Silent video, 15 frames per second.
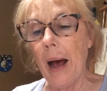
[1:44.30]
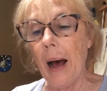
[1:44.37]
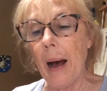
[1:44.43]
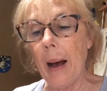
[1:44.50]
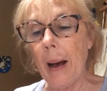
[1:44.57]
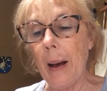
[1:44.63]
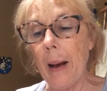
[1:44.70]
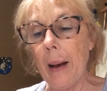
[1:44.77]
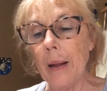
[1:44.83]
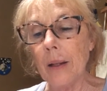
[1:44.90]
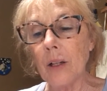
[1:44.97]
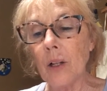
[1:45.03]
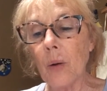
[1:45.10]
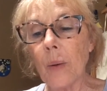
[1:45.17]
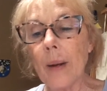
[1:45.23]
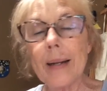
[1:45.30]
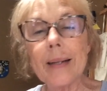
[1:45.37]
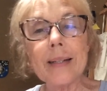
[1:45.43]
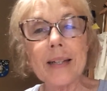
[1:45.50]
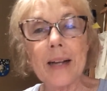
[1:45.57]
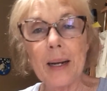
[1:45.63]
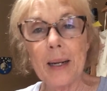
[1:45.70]
Loretta
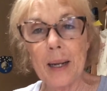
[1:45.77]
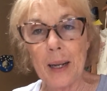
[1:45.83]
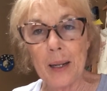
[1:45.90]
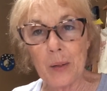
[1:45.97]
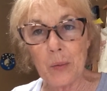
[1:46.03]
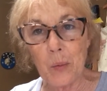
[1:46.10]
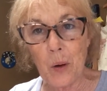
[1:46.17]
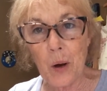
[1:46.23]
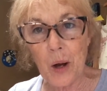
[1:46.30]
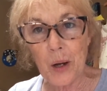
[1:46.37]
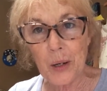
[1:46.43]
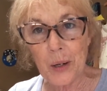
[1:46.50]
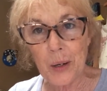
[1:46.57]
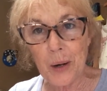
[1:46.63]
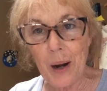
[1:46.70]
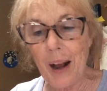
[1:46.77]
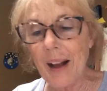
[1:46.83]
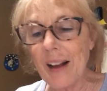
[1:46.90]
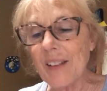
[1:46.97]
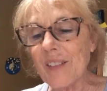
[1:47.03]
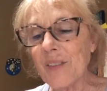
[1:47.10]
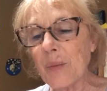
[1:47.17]
Diane Walker,
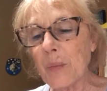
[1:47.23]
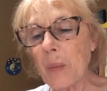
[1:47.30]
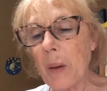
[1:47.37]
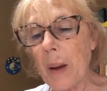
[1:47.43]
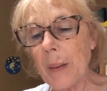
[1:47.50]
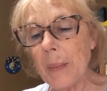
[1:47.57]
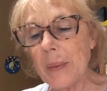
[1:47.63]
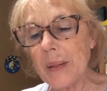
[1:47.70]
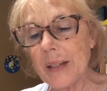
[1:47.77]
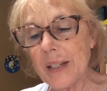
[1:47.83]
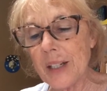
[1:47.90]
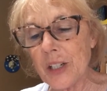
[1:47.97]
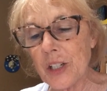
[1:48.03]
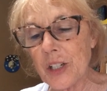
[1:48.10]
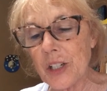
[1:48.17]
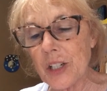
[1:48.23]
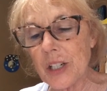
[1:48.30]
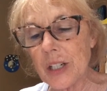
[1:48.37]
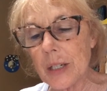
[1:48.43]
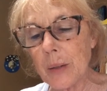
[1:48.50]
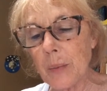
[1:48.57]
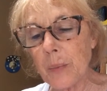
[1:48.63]
I've
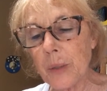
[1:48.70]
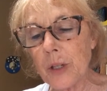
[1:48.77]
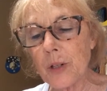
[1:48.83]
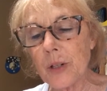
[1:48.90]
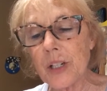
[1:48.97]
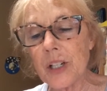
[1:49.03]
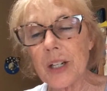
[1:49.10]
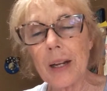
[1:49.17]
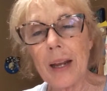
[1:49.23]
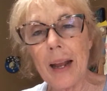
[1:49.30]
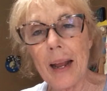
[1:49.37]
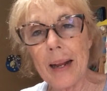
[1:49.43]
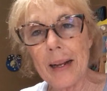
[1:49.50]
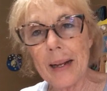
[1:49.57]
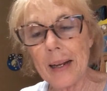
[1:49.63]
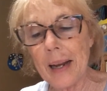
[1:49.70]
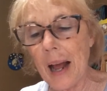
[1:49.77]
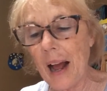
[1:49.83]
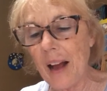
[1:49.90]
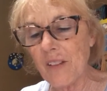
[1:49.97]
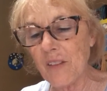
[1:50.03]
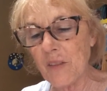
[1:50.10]
published. Patricia Kagan,
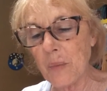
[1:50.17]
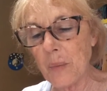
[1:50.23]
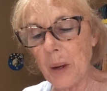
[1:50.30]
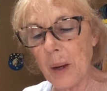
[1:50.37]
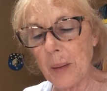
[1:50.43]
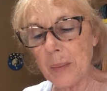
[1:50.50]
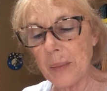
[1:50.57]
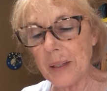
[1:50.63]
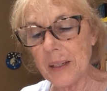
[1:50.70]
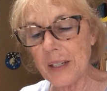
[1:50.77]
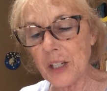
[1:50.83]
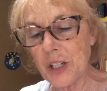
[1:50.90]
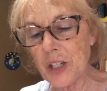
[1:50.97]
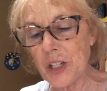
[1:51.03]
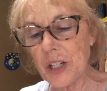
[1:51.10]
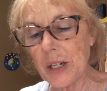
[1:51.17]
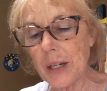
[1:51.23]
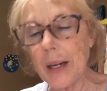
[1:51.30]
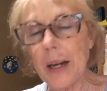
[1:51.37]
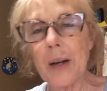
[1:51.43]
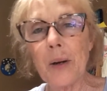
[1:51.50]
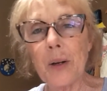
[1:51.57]
I've published.
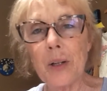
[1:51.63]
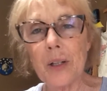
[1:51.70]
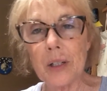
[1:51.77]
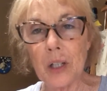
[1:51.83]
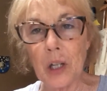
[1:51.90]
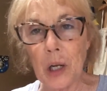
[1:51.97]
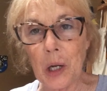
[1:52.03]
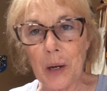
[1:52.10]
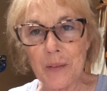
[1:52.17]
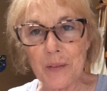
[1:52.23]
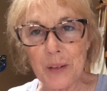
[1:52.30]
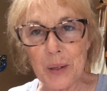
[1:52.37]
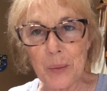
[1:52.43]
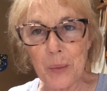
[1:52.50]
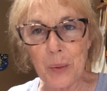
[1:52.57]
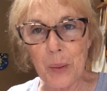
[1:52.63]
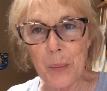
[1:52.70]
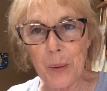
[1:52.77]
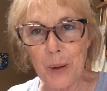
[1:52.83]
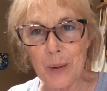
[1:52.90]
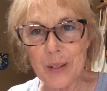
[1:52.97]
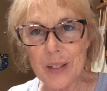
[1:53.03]
Carol Coffey
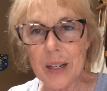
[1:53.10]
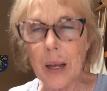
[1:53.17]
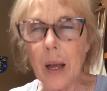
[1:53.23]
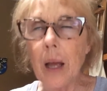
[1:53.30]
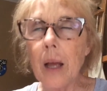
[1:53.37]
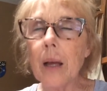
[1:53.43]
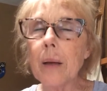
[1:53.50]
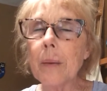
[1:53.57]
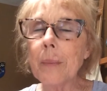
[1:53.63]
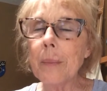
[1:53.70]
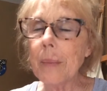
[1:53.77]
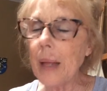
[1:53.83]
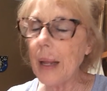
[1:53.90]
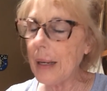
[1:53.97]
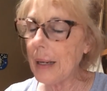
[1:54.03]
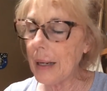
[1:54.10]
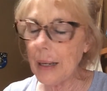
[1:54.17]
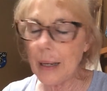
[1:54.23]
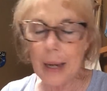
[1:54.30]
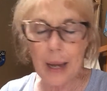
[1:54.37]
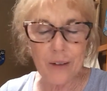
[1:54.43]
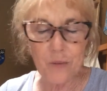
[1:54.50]
Raposa,
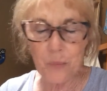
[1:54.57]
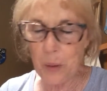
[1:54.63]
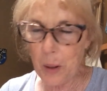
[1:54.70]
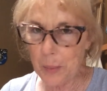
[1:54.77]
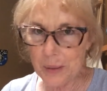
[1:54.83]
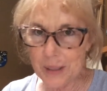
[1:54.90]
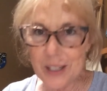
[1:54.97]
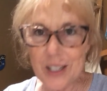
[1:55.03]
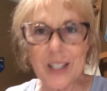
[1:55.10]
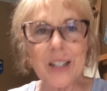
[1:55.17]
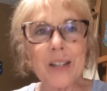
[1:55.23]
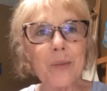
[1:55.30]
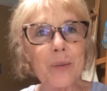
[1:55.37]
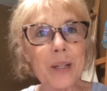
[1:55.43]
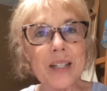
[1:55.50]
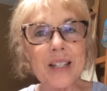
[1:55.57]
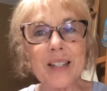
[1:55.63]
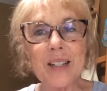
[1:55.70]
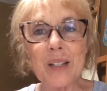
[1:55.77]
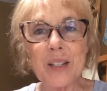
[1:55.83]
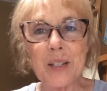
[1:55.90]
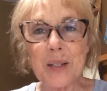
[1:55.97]
many have published.
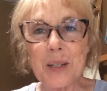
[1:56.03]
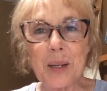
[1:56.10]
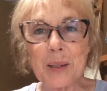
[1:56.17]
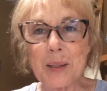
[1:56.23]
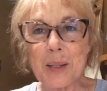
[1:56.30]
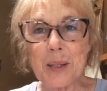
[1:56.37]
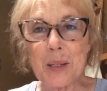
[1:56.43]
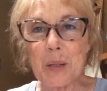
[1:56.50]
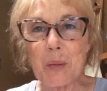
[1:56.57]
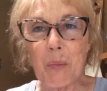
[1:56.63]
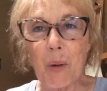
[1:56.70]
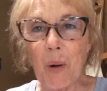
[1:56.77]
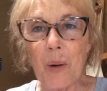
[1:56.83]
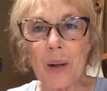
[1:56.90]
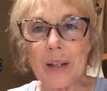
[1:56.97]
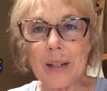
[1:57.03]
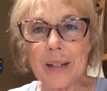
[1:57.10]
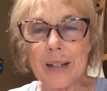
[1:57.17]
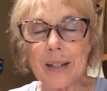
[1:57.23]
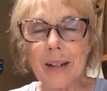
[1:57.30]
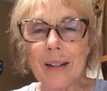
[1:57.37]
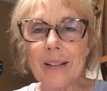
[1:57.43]
Recent Texas
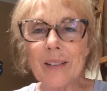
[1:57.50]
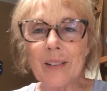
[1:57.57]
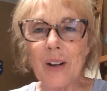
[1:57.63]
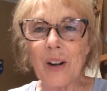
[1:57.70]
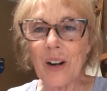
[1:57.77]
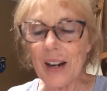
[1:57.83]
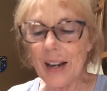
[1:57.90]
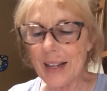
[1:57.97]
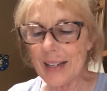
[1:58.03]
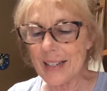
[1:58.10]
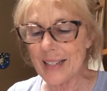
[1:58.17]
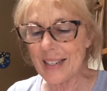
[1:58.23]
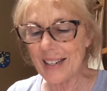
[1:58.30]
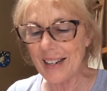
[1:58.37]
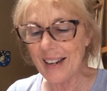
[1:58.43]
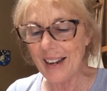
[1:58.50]
Poet Laureate.